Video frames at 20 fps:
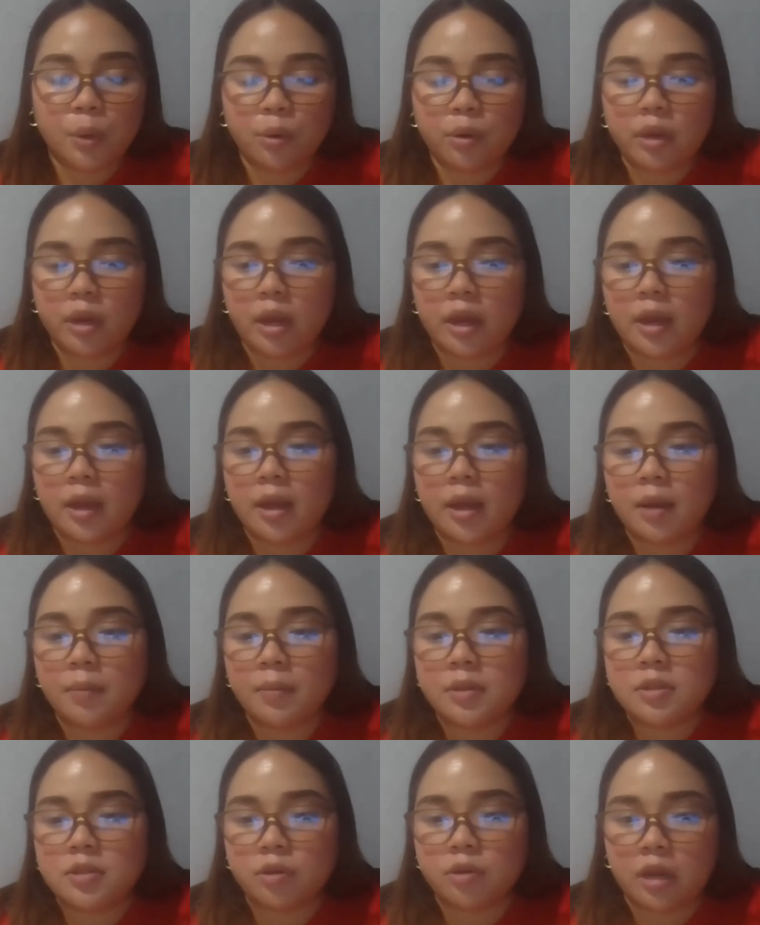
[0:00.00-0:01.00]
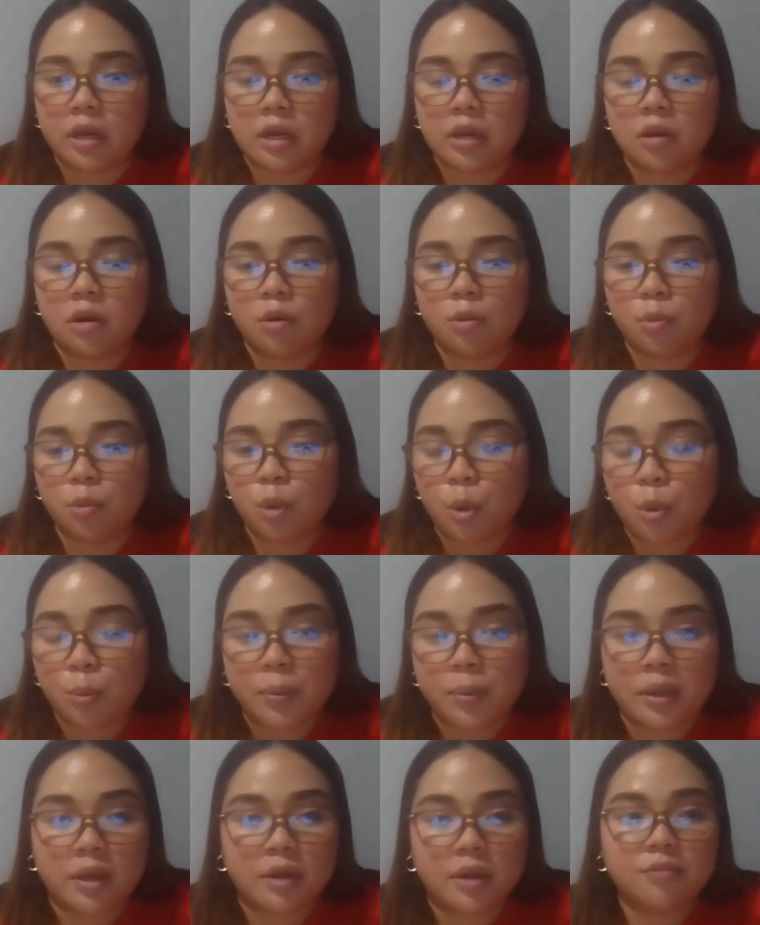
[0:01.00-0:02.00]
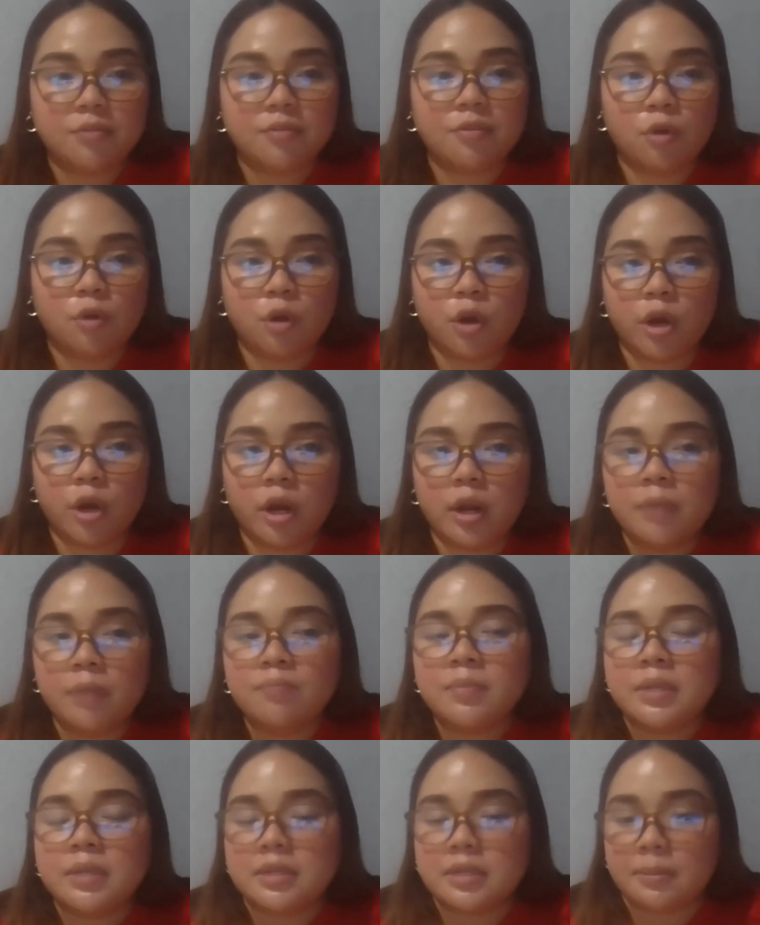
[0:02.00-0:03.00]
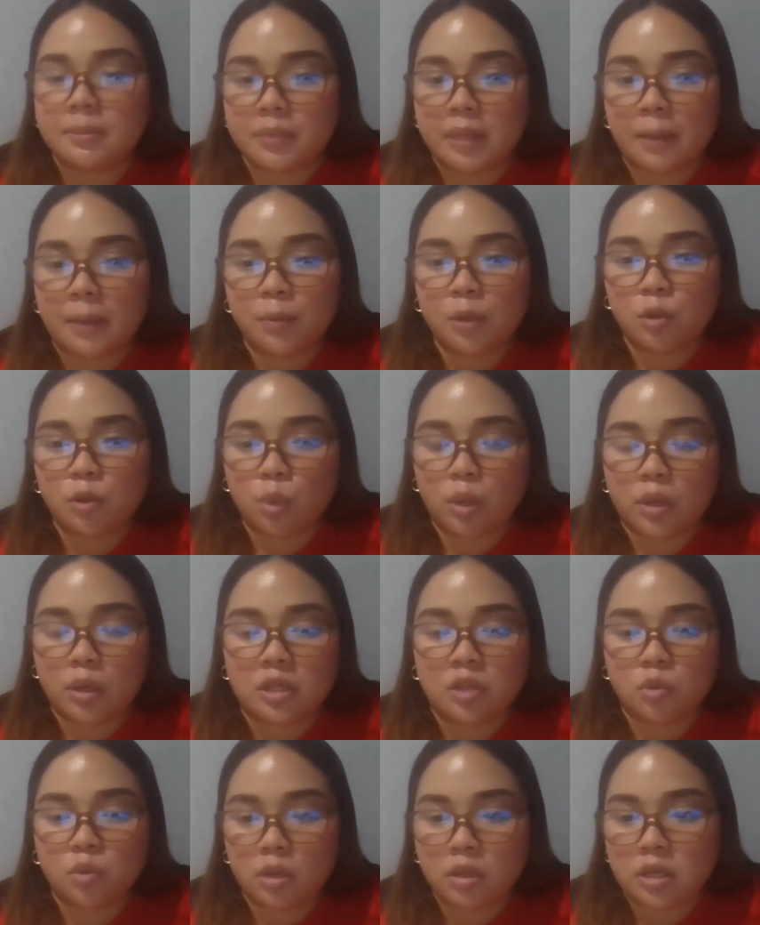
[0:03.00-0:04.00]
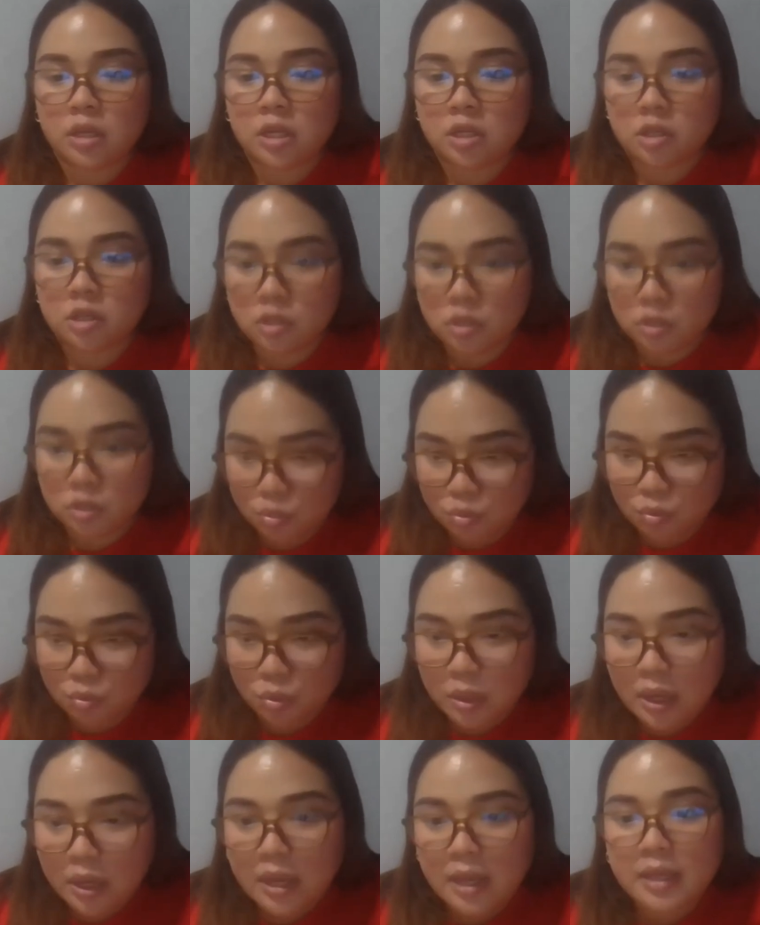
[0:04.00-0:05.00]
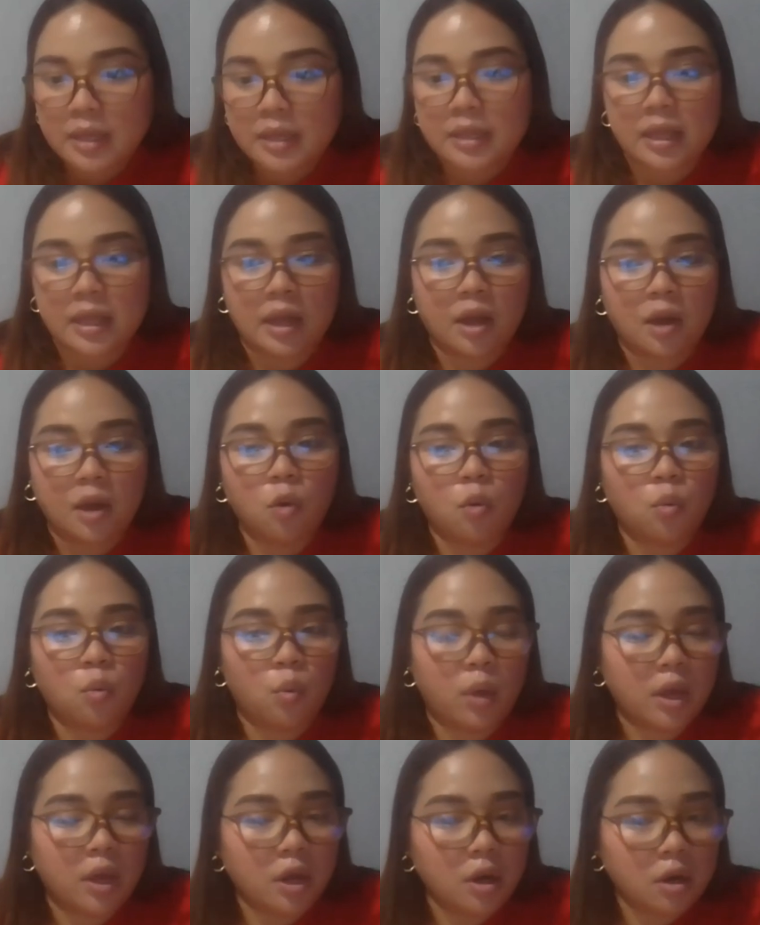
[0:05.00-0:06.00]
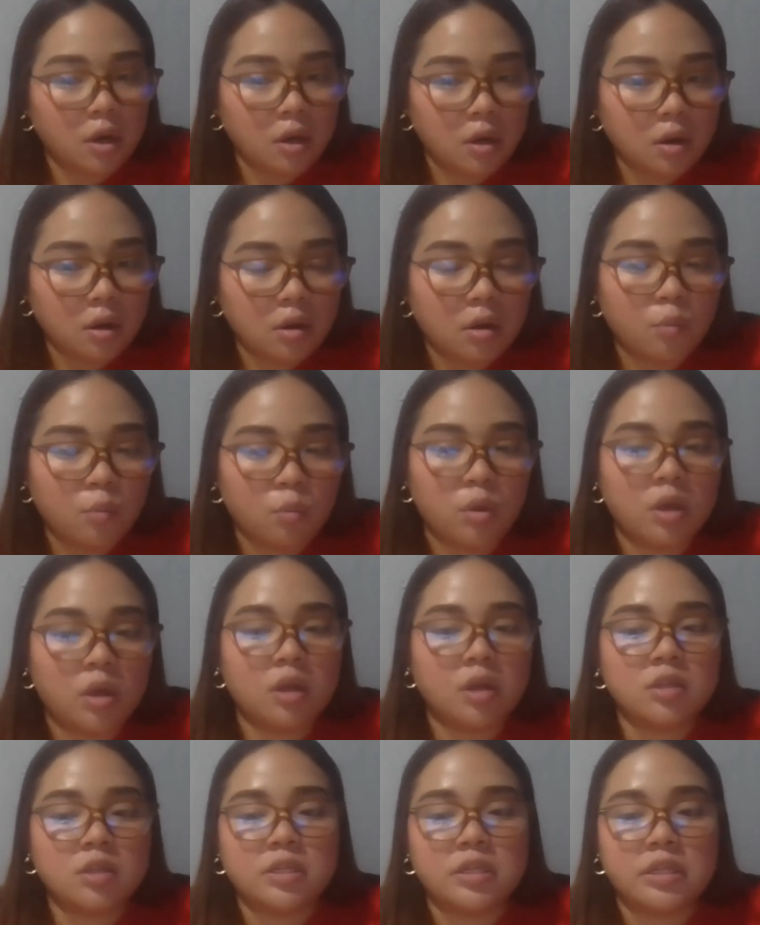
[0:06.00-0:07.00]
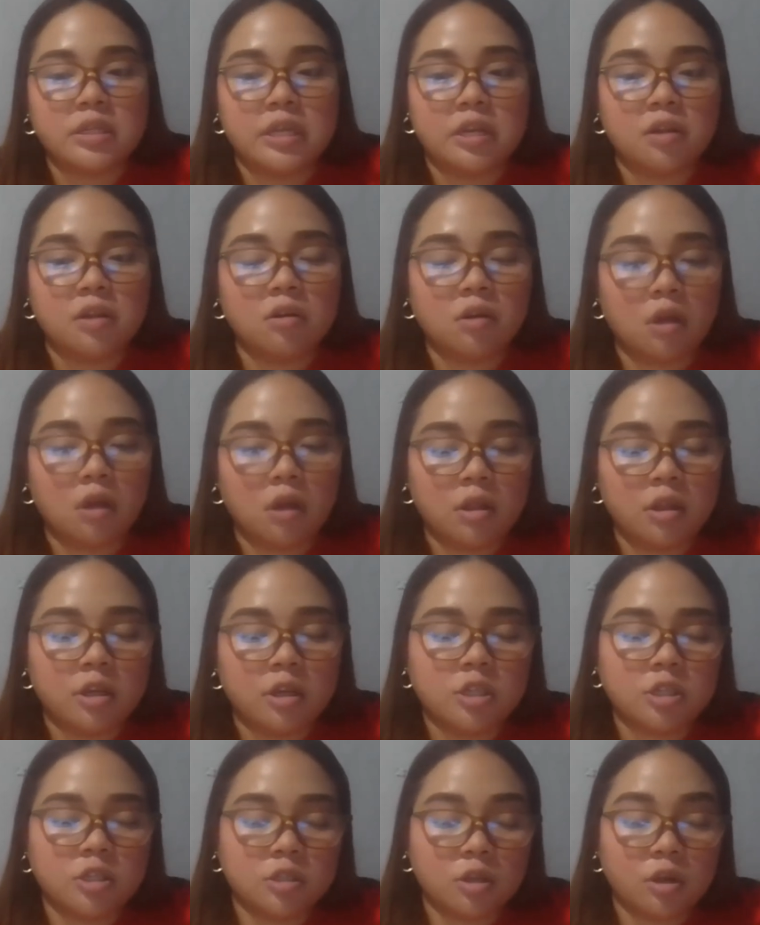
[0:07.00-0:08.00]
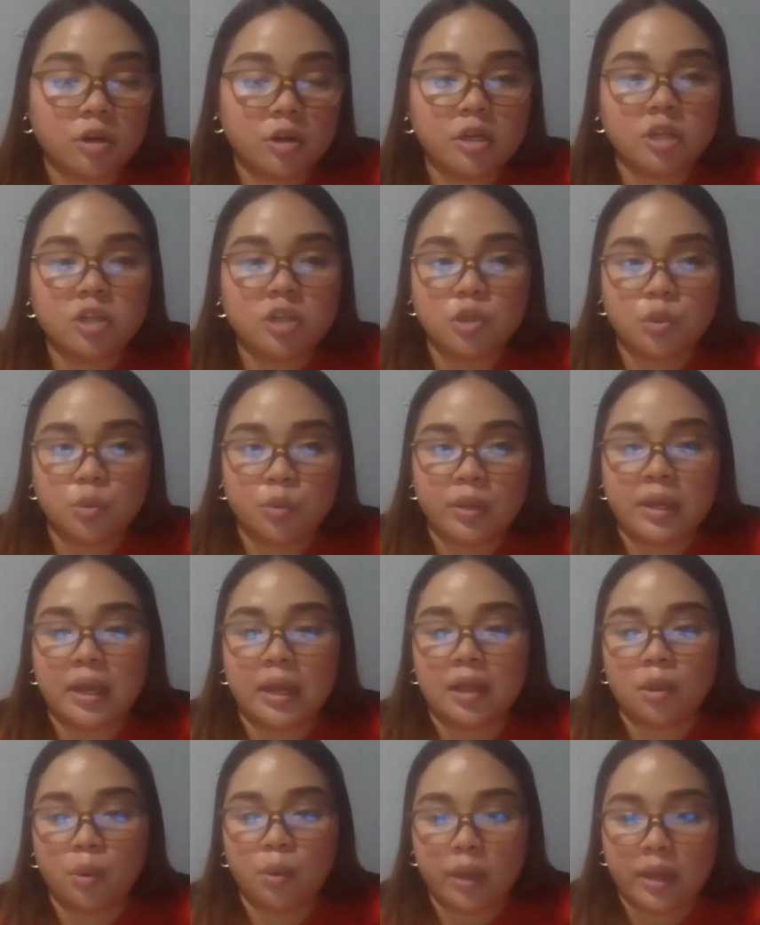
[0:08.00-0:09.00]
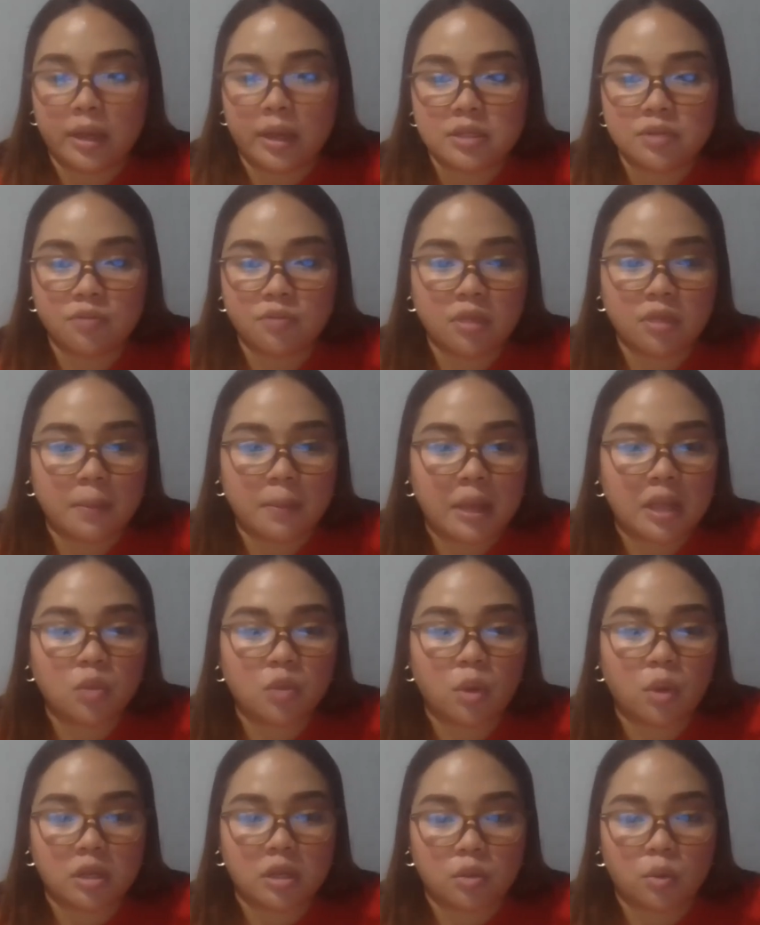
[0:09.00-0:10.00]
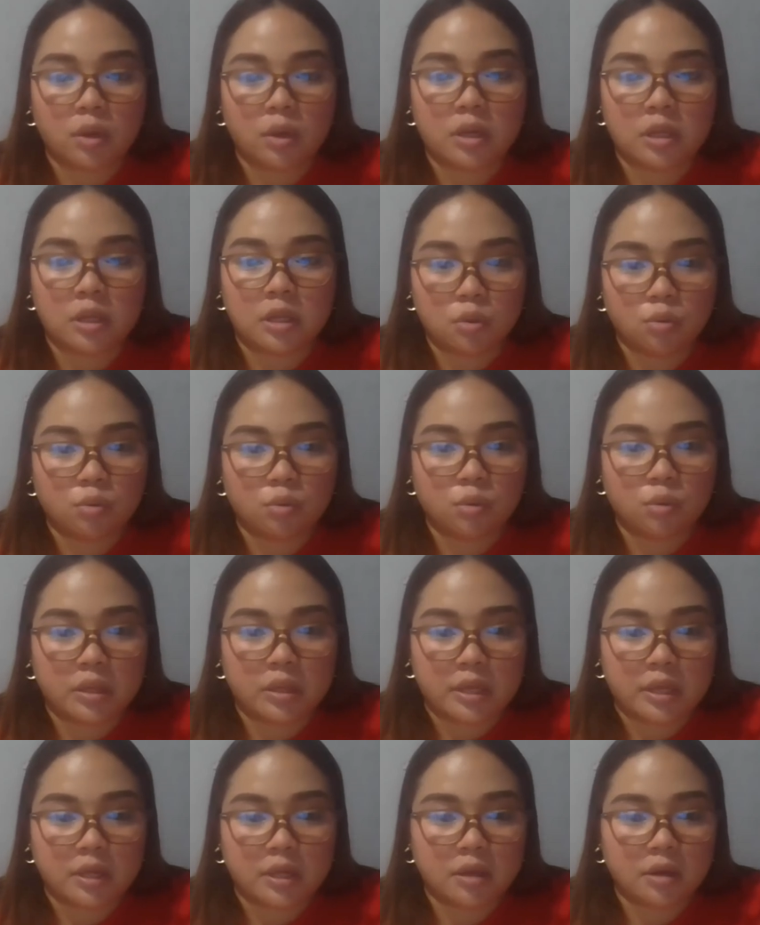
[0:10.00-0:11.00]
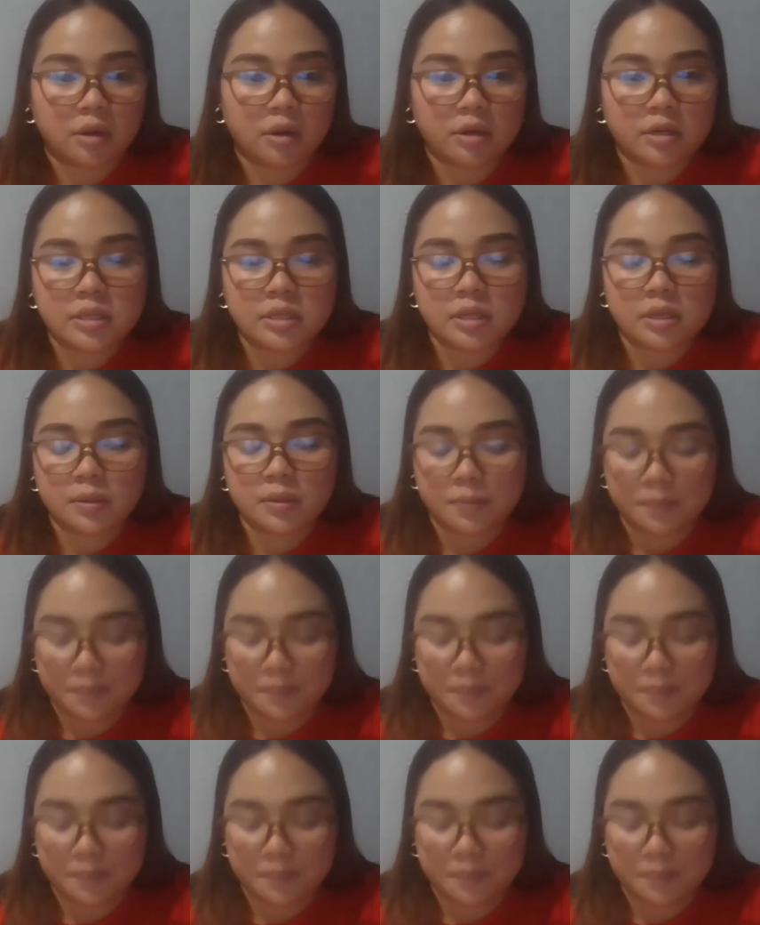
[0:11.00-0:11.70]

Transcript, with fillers: program is already open for September 2022. Now, when will Centennial College start issuing LOAs for the May 2022 intake? RC?